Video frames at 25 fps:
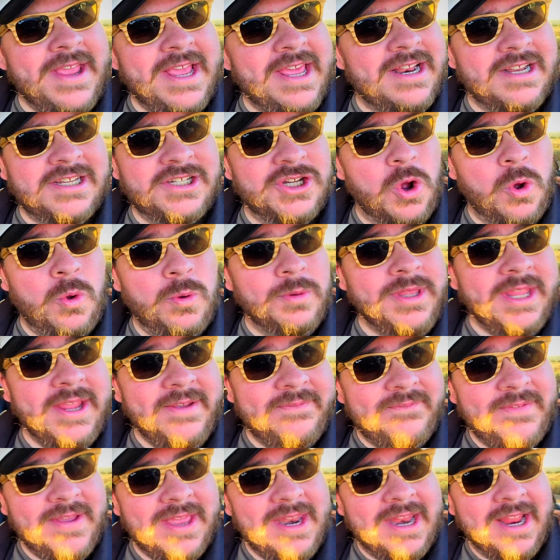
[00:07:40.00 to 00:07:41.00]
think it is
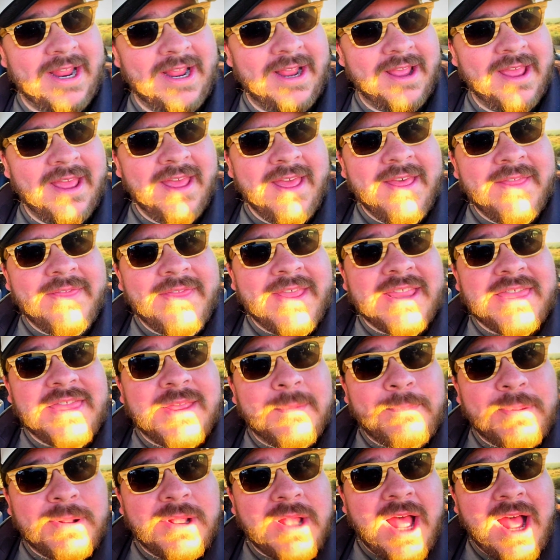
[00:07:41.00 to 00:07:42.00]
only fitting that
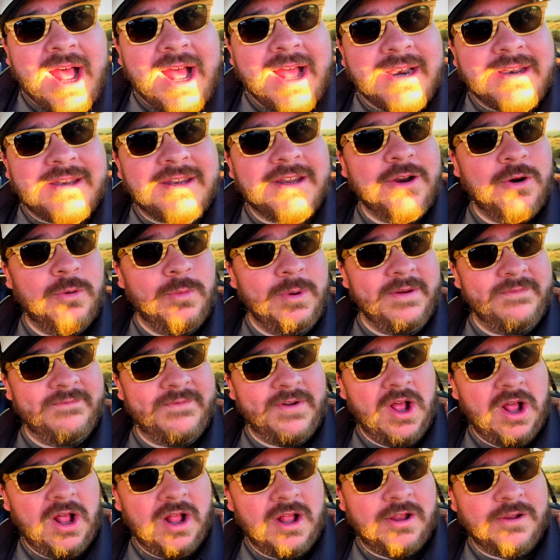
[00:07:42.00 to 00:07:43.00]
the plot
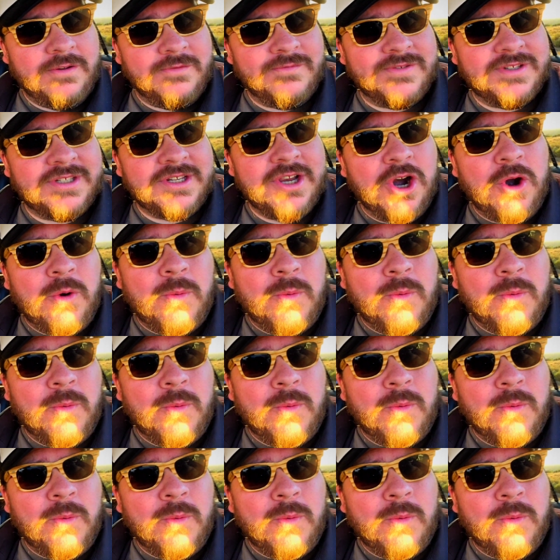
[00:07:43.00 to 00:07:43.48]
revolves